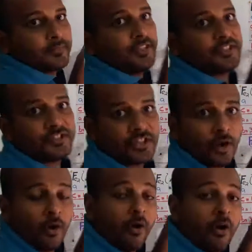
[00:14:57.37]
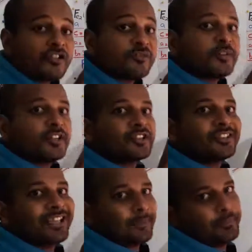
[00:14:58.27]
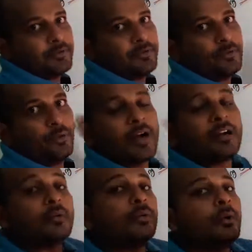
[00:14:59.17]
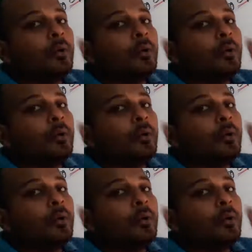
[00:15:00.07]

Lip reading: this algebraic step, you want to